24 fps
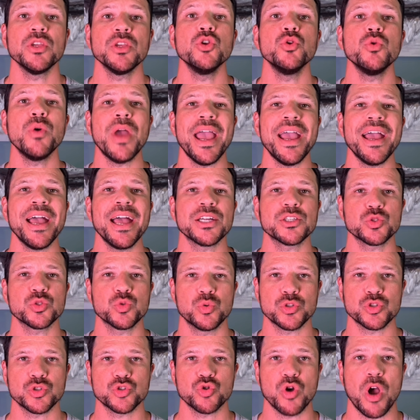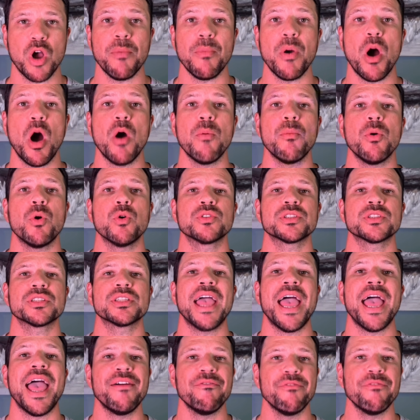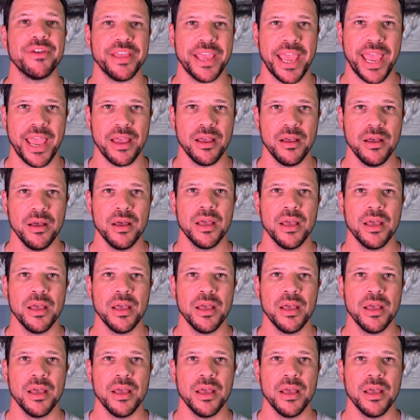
New AI tools drop almost every day.